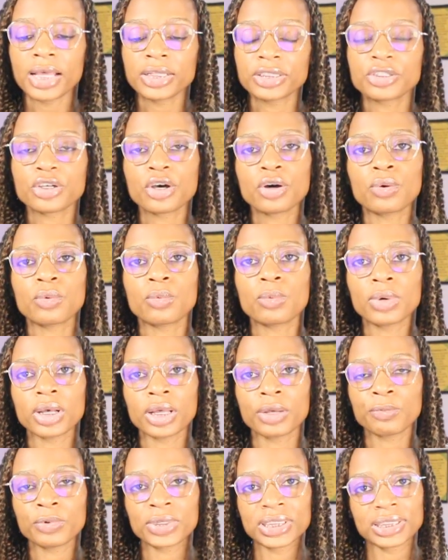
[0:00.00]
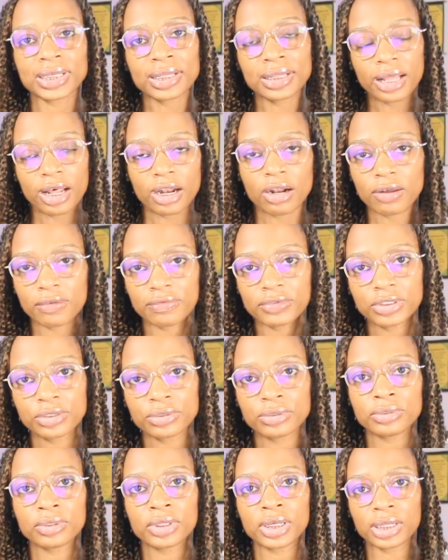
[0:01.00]
And so we send that off
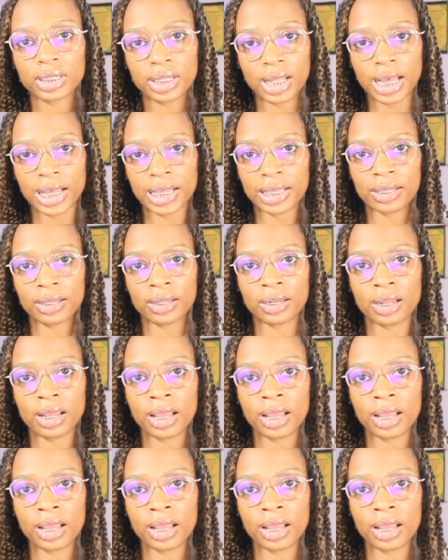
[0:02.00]
to the client,